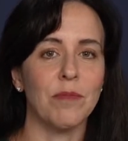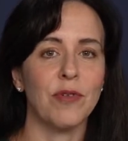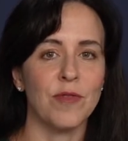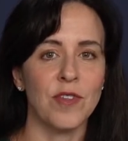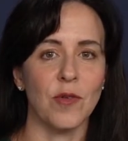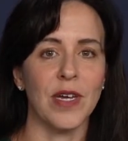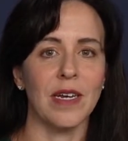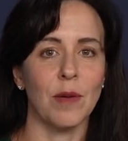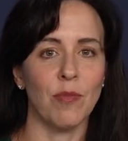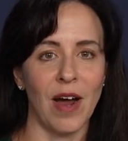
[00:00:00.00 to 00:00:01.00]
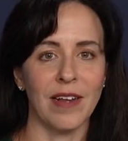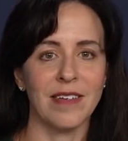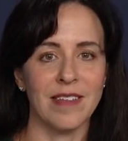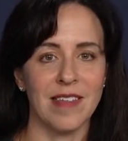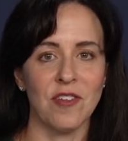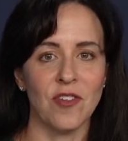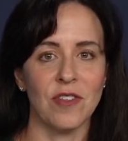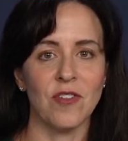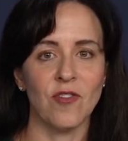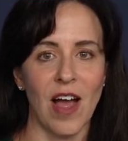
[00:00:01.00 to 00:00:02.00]
pursuing a productization
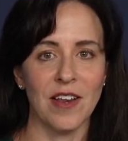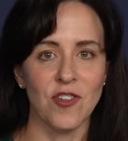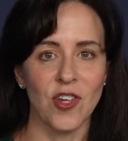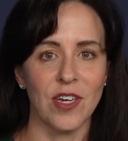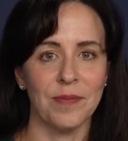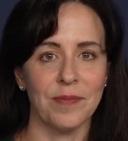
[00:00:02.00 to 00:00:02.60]
strategy.